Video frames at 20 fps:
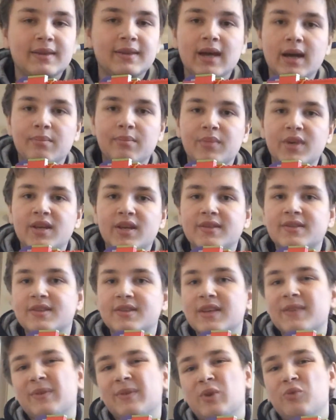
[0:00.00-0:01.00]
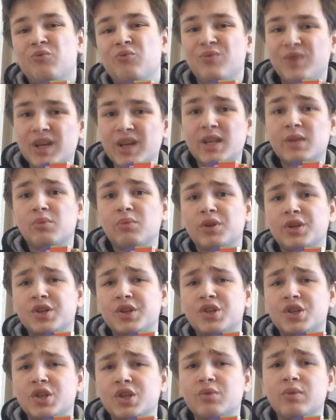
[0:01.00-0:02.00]
That means that if I really want to
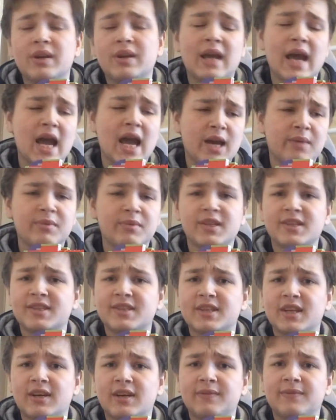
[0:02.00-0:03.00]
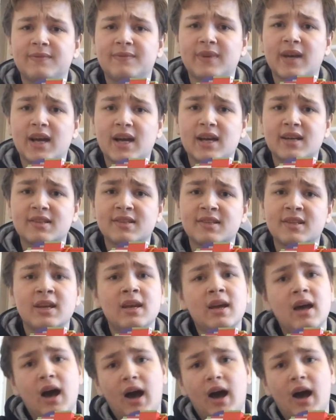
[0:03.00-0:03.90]
shoot and hammer this gun fast,